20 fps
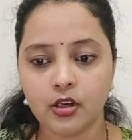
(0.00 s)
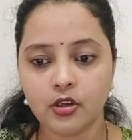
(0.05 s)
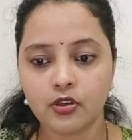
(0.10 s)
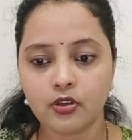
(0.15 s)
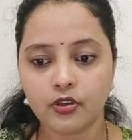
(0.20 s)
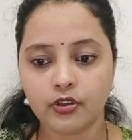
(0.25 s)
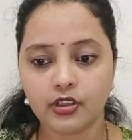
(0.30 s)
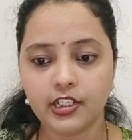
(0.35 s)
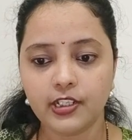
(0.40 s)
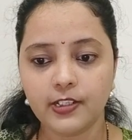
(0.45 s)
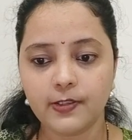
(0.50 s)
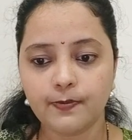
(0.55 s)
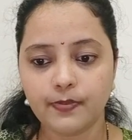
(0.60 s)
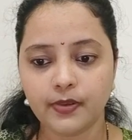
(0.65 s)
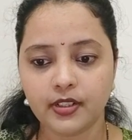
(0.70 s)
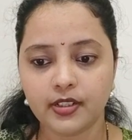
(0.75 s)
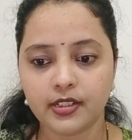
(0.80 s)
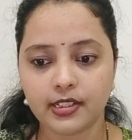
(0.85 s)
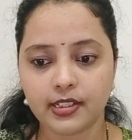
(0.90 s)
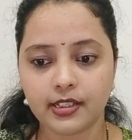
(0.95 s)
So this
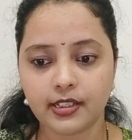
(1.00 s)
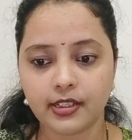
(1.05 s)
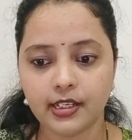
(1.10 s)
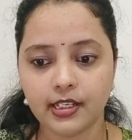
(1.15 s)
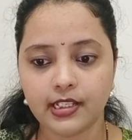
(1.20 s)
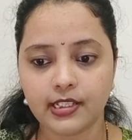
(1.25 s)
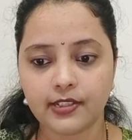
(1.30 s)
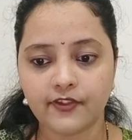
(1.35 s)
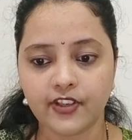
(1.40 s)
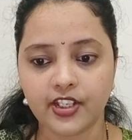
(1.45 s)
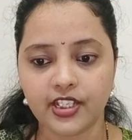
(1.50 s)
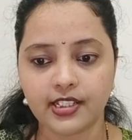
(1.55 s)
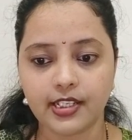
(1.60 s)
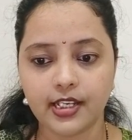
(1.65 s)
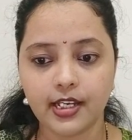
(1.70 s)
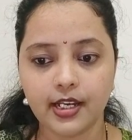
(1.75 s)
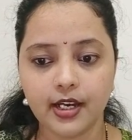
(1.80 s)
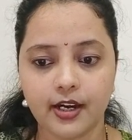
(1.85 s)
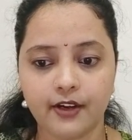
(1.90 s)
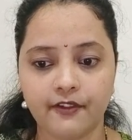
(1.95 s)
person is
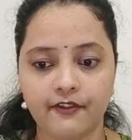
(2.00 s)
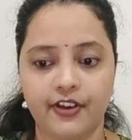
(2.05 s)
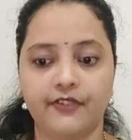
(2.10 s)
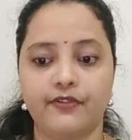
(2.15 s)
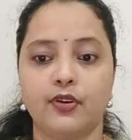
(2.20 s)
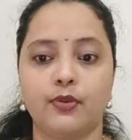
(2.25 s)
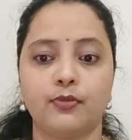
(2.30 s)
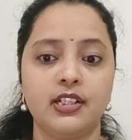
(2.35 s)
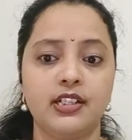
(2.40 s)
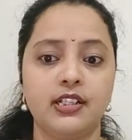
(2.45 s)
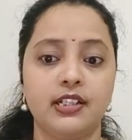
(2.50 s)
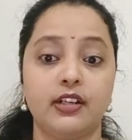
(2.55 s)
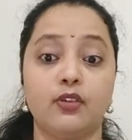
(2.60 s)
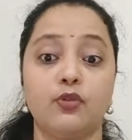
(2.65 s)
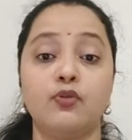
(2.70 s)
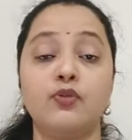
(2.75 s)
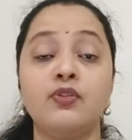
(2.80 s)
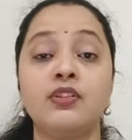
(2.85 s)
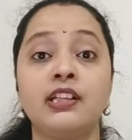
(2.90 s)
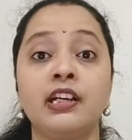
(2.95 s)
facing away from the center.
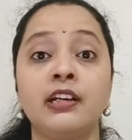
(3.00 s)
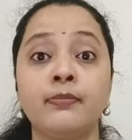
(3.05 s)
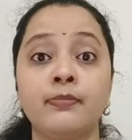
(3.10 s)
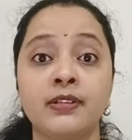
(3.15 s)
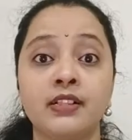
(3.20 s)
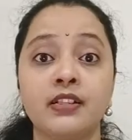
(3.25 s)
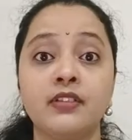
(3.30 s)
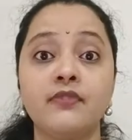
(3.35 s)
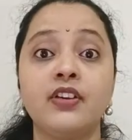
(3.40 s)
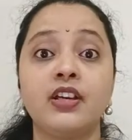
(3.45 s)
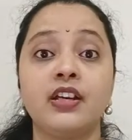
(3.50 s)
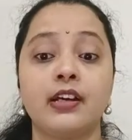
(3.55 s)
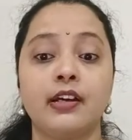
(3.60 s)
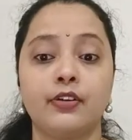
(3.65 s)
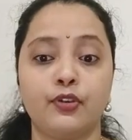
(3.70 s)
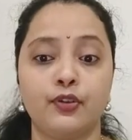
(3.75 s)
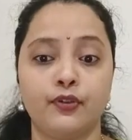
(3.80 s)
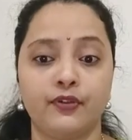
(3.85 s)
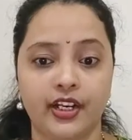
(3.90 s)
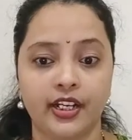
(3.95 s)
Who is that person? We
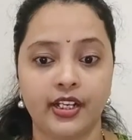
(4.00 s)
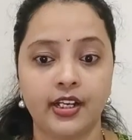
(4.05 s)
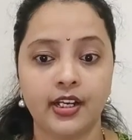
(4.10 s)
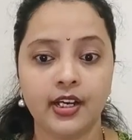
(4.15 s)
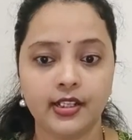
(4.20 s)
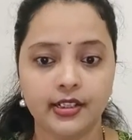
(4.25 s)
have to find.